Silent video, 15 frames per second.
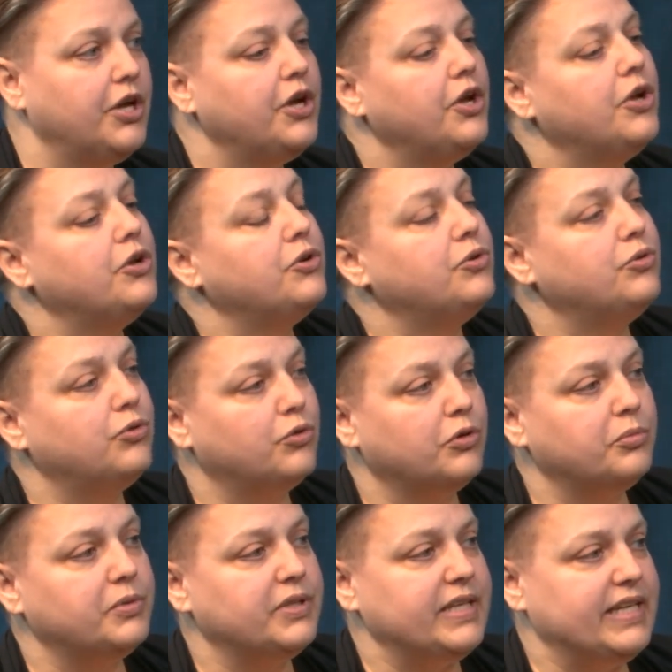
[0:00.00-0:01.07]
Okay.
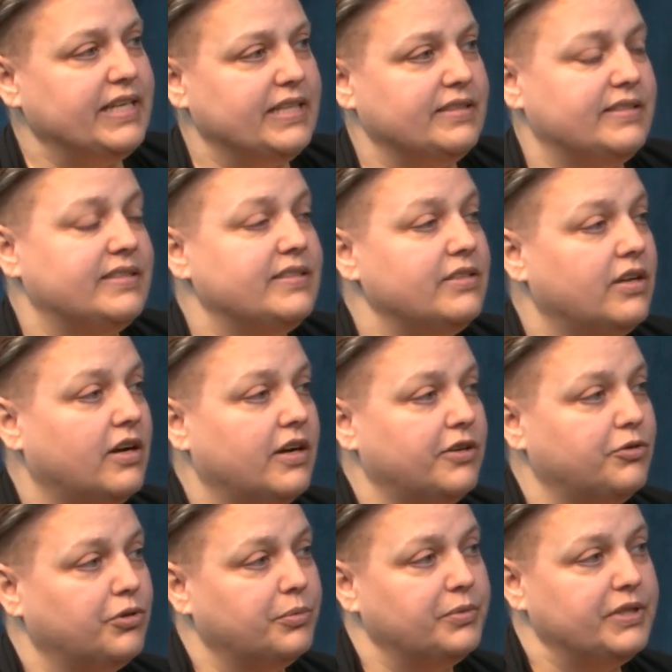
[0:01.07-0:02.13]
Normally it's not.
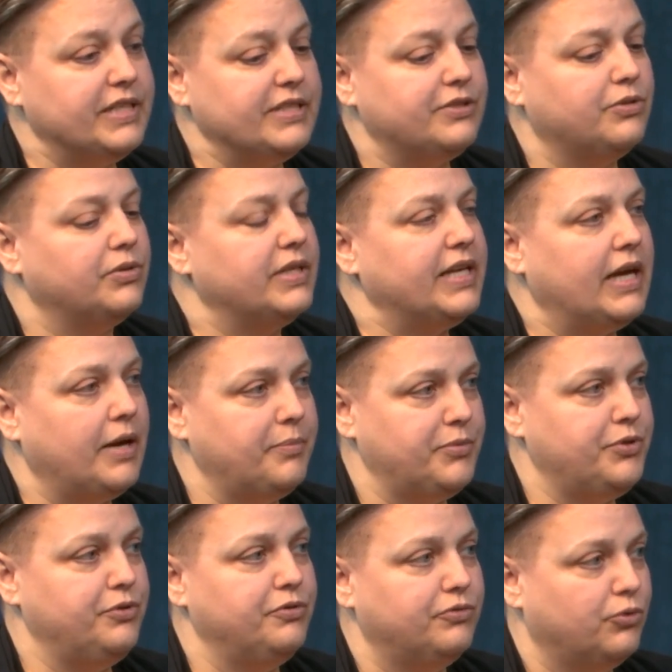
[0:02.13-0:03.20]
Normally it's only up
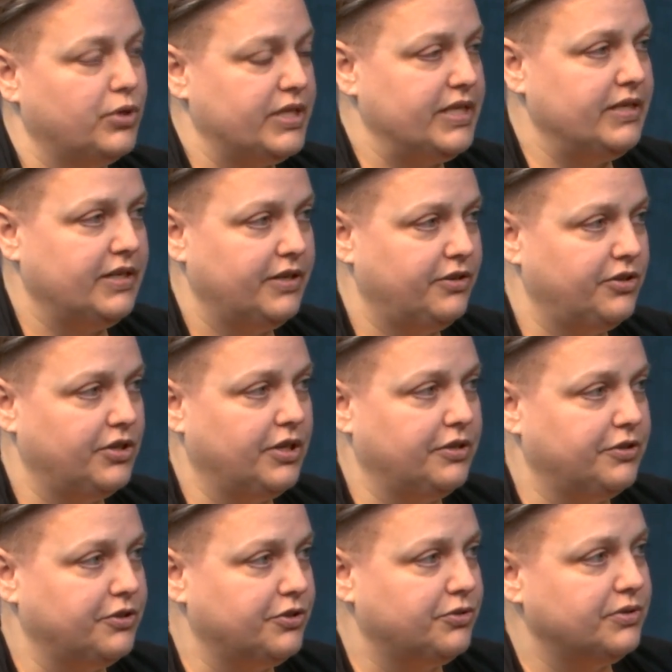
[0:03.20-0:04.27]
to
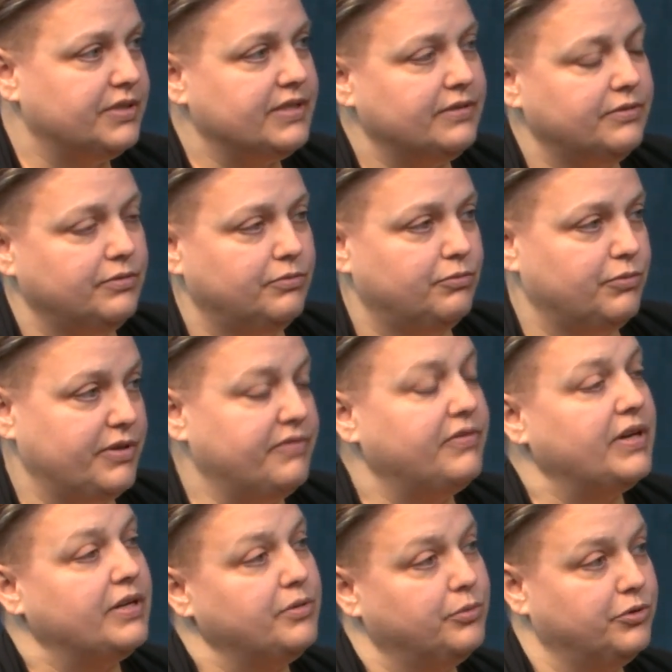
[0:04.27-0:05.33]
$1,400
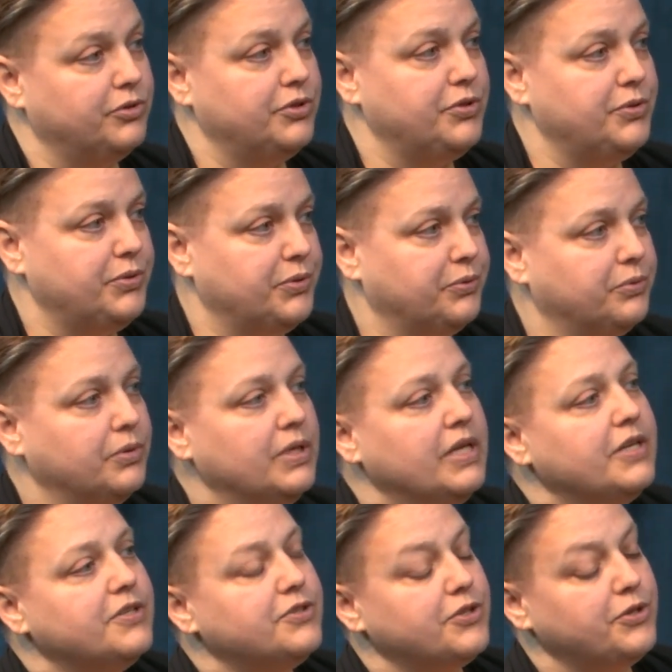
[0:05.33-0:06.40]
refundable to you.
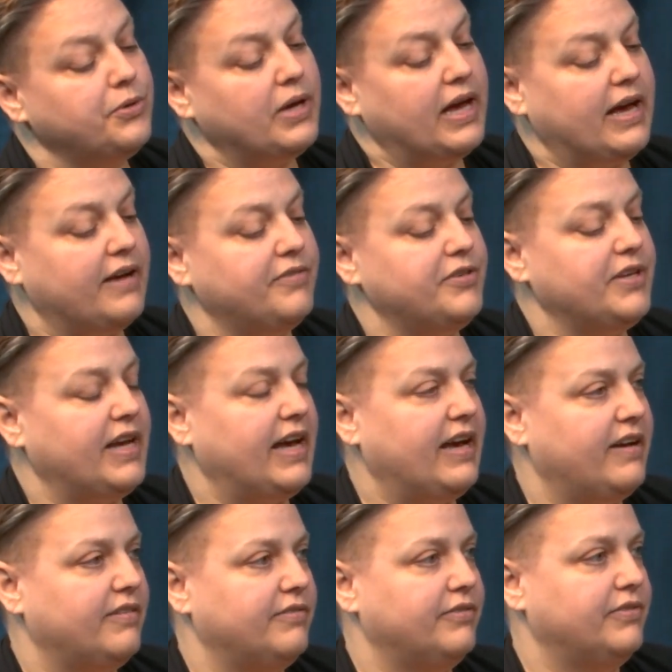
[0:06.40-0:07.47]
So you have to
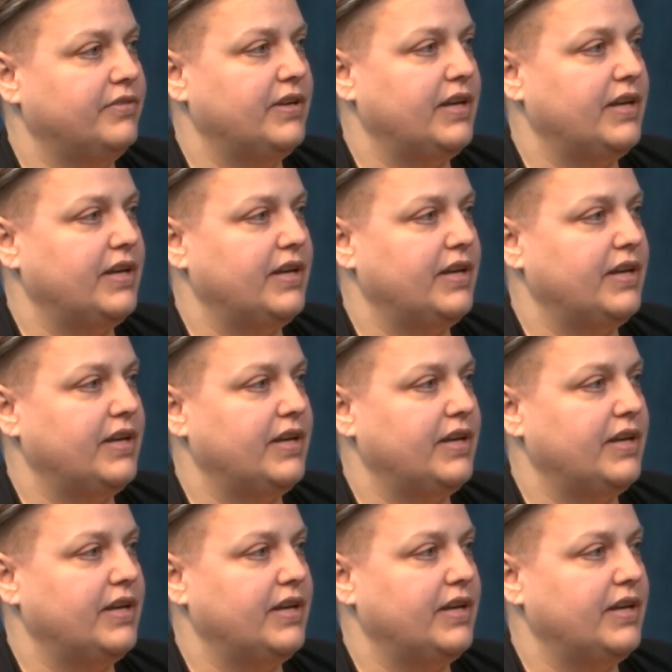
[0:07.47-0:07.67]
have